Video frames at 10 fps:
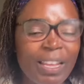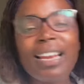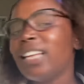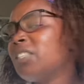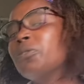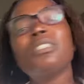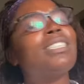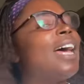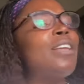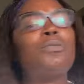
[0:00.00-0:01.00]
let's not
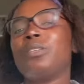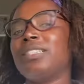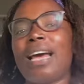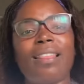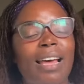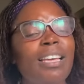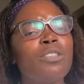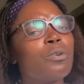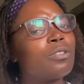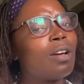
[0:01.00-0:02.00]
lie to each other,
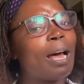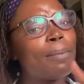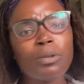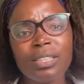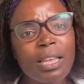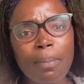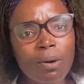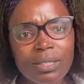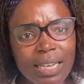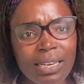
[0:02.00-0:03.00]
it was all about the
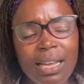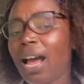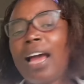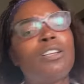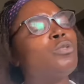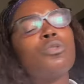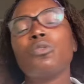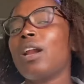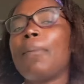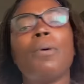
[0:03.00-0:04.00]
mountain and it was
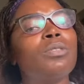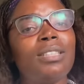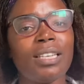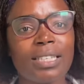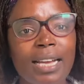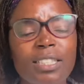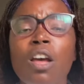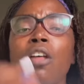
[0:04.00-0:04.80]
all about the church.